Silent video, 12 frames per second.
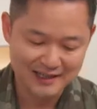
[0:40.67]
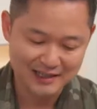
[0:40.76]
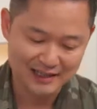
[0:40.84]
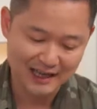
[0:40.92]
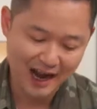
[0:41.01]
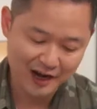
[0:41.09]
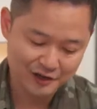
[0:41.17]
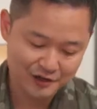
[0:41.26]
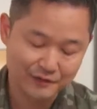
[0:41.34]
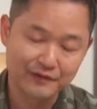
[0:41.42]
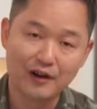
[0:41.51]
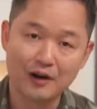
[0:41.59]
is that the
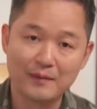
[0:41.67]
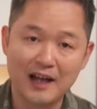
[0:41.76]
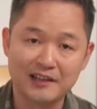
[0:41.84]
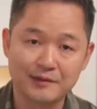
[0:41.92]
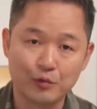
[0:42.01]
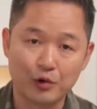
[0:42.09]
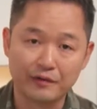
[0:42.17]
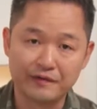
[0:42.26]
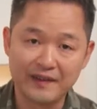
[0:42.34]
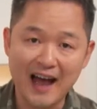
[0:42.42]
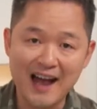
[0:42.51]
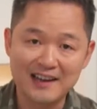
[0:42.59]
extra firm has more
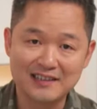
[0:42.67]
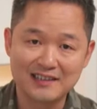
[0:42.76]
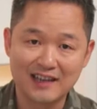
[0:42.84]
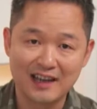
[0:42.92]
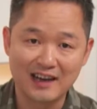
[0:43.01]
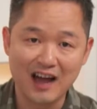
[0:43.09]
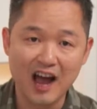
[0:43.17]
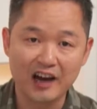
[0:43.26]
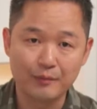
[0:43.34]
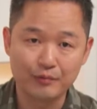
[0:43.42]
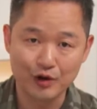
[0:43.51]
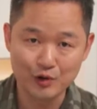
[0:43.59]
fat and a
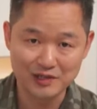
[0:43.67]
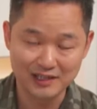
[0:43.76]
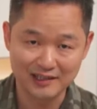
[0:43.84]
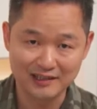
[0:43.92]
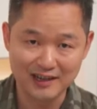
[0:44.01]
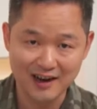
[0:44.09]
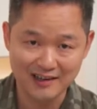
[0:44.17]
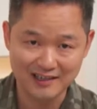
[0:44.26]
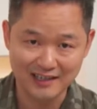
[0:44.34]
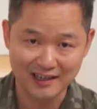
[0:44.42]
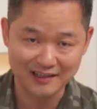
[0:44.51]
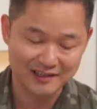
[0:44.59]
higher protein
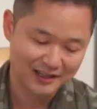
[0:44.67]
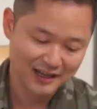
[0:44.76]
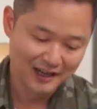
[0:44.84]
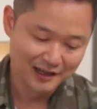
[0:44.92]
content.